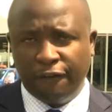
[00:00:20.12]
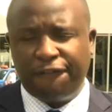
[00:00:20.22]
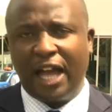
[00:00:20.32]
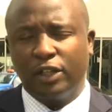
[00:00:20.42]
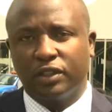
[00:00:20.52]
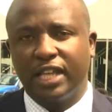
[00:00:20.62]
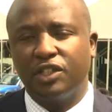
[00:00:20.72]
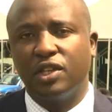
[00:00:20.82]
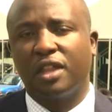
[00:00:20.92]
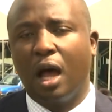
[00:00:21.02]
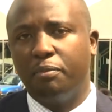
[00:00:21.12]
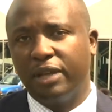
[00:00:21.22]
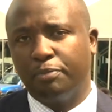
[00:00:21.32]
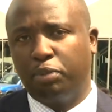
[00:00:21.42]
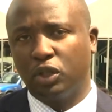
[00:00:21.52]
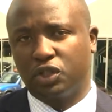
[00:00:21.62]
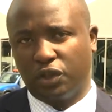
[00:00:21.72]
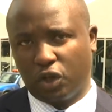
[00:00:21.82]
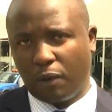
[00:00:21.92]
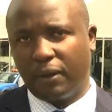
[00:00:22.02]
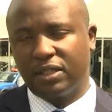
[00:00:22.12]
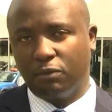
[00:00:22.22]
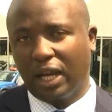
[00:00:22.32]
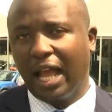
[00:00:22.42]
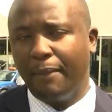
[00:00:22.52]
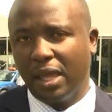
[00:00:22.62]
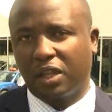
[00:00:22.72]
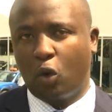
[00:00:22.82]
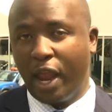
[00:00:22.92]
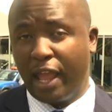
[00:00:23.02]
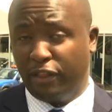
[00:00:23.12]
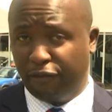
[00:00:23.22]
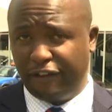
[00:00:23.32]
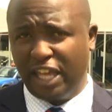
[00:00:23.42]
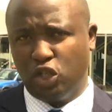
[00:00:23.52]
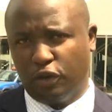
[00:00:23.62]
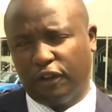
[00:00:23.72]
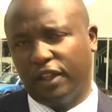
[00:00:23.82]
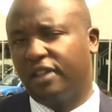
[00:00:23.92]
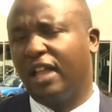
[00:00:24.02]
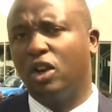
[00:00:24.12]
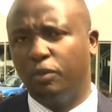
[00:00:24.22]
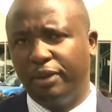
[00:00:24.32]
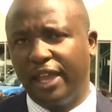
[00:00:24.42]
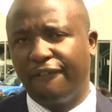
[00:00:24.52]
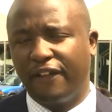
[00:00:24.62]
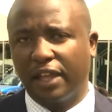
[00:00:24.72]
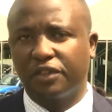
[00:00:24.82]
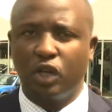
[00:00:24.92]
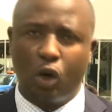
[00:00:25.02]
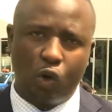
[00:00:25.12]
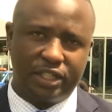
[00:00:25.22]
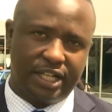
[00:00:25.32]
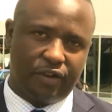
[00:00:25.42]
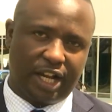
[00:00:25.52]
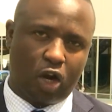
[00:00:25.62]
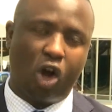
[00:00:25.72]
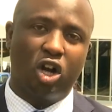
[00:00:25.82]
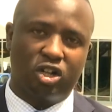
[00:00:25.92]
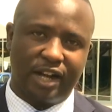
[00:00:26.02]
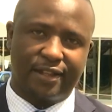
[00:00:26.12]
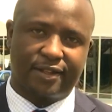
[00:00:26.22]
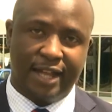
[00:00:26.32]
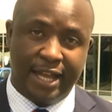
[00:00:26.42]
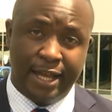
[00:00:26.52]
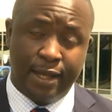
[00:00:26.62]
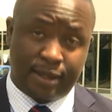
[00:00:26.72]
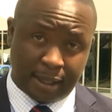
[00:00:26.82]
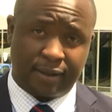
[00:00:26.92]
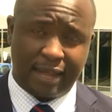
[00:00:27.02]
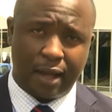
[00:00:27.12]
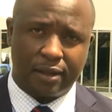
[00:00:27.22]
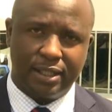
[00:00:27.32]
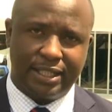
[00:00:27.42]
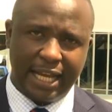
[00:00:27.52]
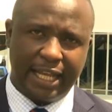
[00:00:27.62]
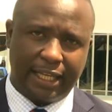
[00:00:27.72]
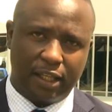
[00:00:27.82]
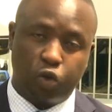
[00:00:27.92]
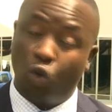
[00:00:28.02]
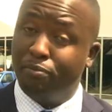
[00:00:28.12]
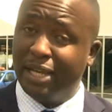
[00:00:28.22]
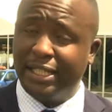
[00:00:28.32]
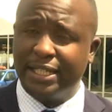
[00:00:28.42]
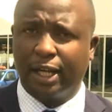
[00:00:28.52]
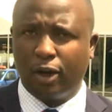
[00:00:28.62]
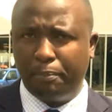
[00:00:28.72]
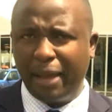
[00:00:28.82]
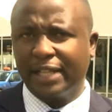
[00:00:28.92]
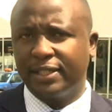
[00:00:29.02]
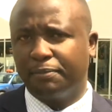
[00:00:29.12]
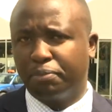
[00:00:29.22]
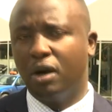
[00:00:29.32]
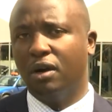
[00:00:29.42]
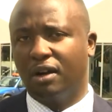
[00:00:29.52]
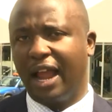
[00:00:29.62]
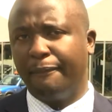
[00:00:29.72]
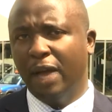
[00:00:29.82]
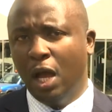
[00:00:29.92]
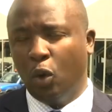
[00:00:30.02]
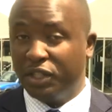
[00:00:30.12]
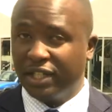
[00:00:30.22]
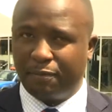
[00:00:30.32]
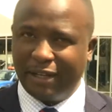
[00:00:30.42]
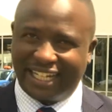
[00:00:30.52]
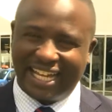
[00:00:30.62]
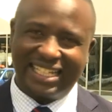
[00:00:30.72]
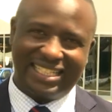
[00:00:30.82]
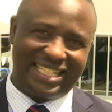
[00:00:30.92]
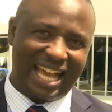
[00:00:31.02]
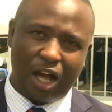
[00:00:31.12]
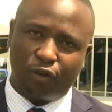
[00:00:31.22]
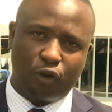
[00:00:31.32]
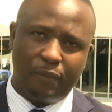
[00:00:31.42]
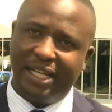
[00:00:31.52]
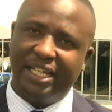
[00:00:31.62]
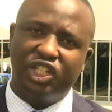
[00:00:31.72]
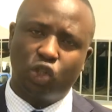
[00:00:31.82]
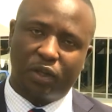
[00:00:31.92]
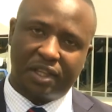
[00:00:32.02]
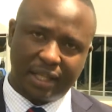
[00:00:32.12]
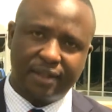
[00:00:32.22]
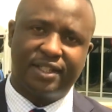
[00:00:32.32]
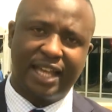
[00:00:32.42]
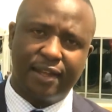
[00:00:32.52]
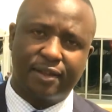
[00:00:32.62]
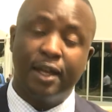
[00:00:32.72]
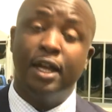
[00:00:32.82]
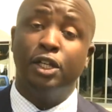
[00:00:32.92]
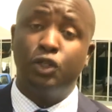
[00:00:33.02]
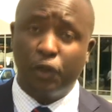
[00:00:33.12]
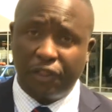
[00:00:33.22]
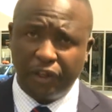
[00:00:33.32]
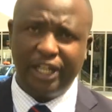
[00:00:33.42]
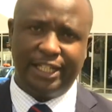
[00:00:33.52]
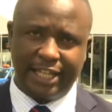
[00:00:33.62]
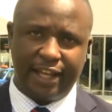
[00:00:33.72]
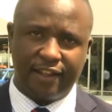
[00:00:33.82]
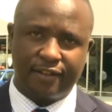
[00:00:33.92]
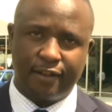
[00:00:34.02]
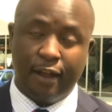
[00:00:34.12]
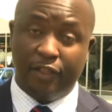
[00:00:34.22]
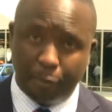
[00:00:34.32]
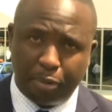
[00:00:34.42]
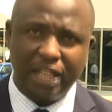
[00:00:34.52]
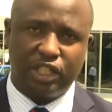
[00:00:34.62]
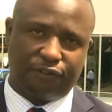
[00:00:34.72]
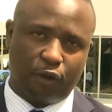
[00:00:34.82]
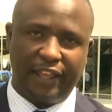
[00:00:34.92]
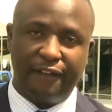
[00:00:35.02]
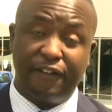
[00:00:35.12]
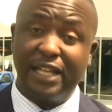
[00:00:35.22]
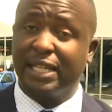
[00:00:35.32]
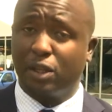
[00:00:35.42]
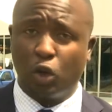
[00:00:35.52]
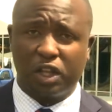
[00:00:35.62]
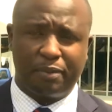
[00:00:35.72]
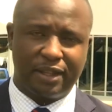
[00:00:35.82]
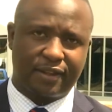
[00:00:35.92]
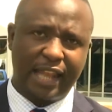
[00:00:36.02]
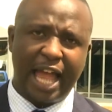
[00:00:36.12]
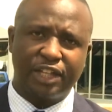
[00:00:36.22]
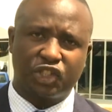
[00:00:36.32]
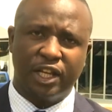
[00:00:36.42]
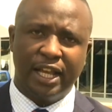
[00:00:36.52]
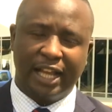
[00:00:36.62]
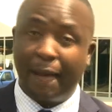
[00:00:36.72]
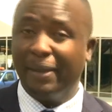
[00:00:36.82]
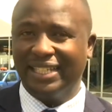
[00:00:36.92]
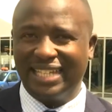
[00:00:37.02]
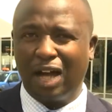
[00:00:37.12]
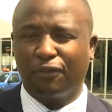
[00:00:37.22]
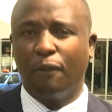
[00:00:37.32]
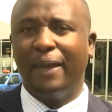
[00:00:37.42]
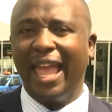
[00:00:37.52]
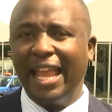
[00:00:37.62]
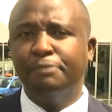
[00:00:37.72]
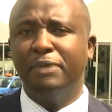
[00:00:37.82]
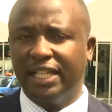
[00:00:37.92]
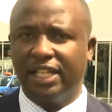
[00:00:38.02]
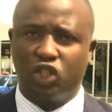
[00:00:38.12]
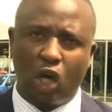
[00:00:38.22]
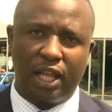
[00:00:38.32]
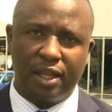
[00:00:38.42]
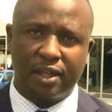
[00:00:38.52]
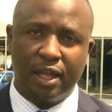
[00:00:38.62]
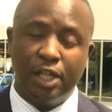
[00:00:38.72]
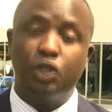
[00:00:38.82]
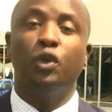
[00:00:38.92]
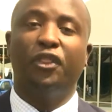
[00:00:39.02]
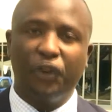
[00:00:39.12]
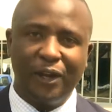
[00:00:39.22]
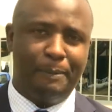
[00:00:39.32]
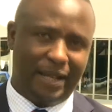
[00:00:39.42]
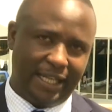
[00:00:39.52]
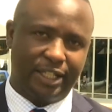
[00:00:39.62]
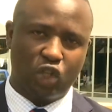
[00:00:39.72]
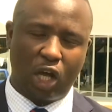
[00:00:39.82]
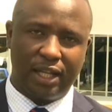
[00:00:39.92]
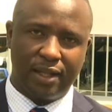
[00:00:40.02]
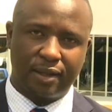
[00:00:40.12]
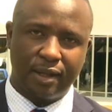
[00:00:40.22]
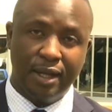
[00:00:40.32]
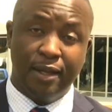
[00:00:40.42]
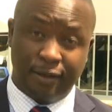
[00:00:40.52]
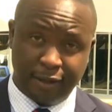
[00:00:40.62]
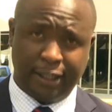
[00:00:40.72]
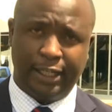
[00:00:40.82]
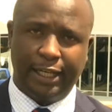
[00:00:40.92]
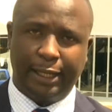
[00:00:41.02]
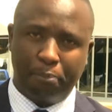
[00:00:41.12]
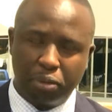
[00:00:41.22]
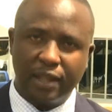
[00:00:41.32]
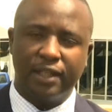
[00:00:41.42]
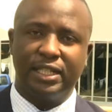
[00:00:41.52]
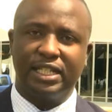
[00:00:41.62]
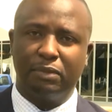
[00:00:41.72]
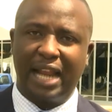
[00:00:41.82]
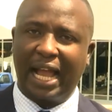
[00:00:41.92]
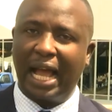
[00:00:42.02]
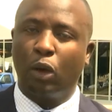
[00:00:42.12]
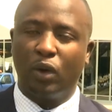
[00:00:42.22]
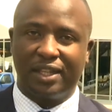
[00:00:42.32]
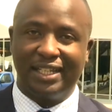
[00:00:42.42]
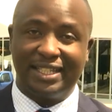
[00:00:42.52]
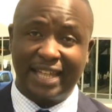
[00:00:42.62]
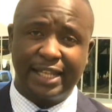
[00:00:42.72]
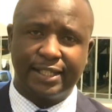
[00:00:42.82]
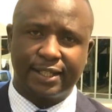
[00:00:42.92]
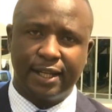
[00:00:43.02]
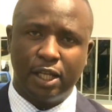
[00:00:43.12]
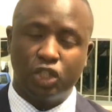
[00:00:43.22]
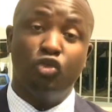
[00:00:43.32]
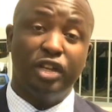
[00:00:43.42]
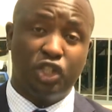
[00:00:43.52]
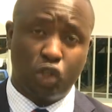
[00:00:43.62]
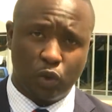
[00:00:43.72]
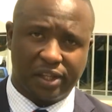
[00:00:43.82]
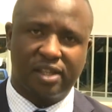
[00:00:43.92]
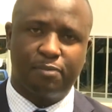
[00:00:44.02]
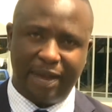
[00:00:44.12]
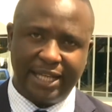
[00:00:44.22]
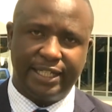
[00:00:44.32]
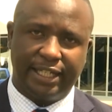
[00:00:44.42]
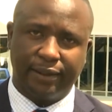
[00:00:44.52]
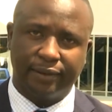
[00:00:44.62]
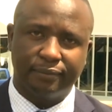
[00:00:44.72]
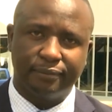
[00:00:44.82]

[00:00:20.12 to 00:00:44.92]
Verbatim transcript: The final touches are being put to the Robert Mugabe Square, the venue for the ZANU-PF Extraordinary Congress. 6,000 delegates will meet in a compacted program, which has been cut down from an initial six days to three days. The budget for the event has also been slashed, coming down from $8 million to $3 million, signaling President Mnangagwa's intent to reduce spending.